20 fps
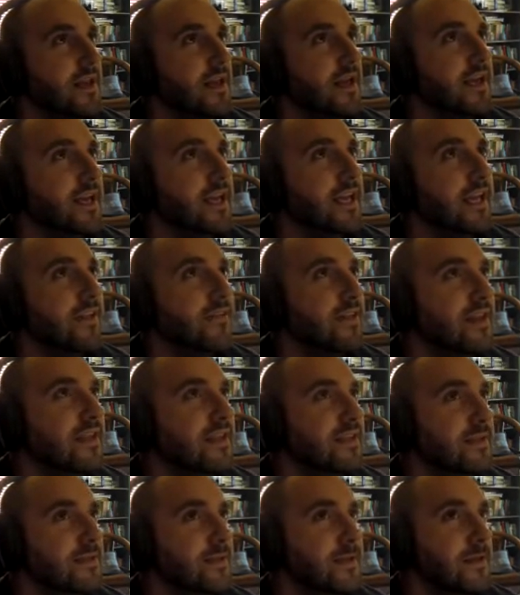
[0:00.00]
I'm gonna give
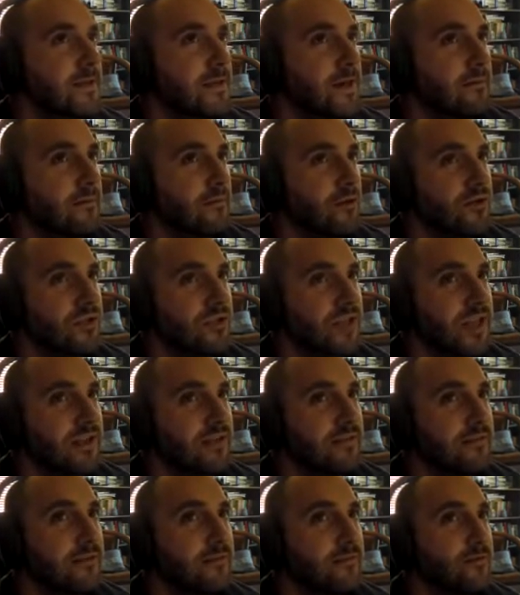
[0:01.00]
this a more
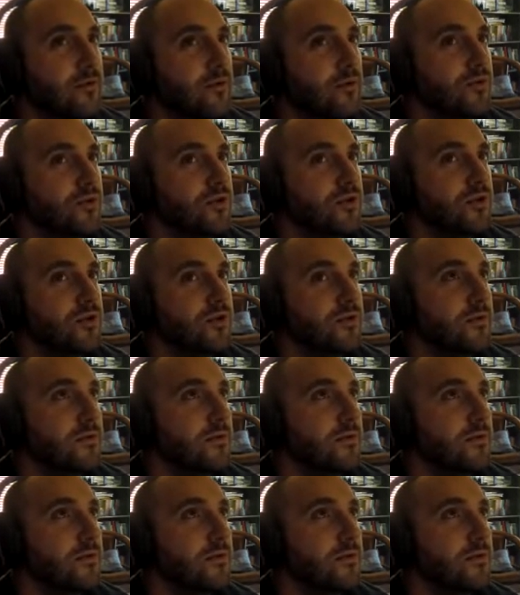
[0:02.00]
stealthy approach.